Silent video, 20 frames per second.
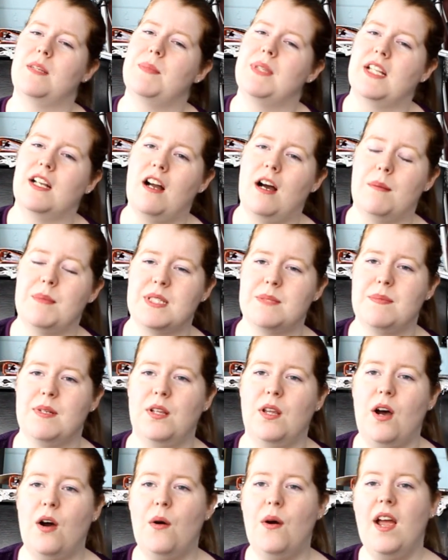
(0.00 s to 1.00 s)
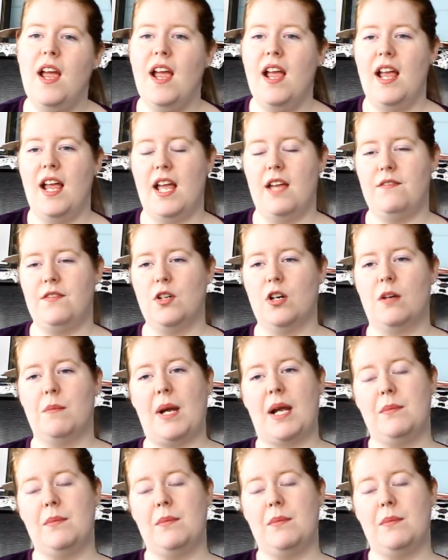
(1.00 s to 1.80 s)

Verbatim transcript: them in the comments below. If you're